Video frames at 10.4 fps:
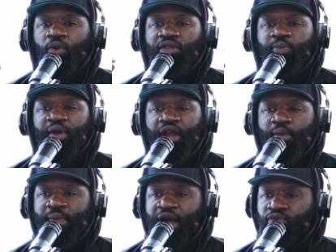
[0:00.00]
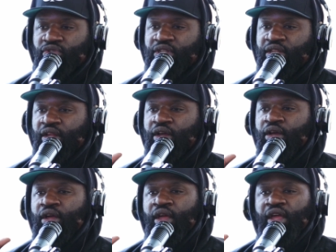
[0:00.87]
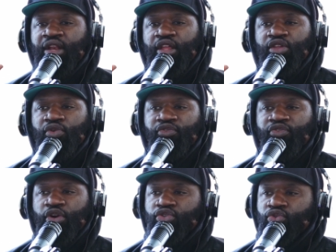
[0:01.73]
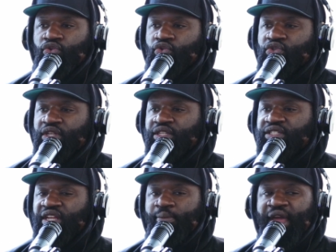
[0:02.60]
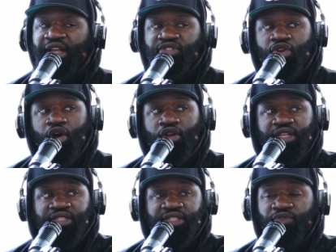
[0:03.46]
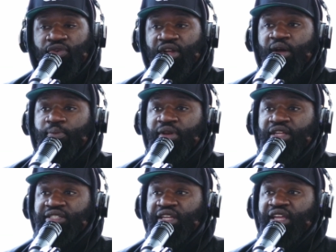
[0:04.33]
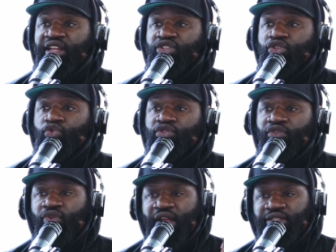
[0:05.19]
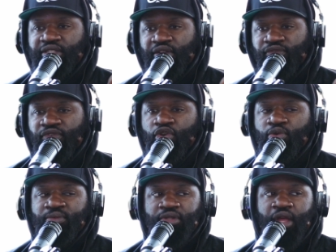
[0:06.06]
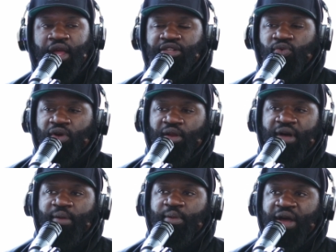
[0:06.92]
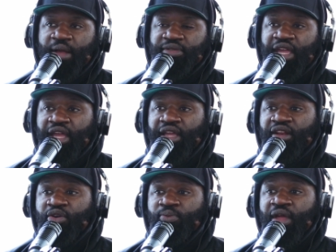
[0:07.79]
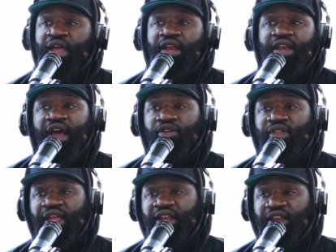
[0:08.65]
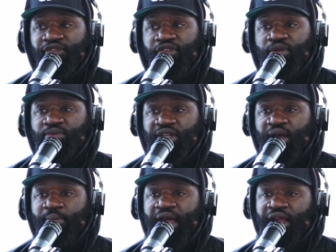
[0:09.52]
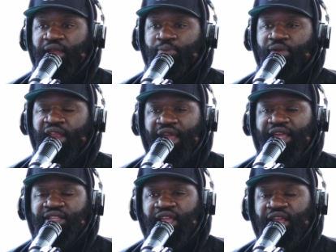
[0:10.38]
with the Paramounts and the Universals and the Cinemax and all these different companies to get exclusive rights to the films, to where the mom and pops can't get them. Now the indie films come back and play. Like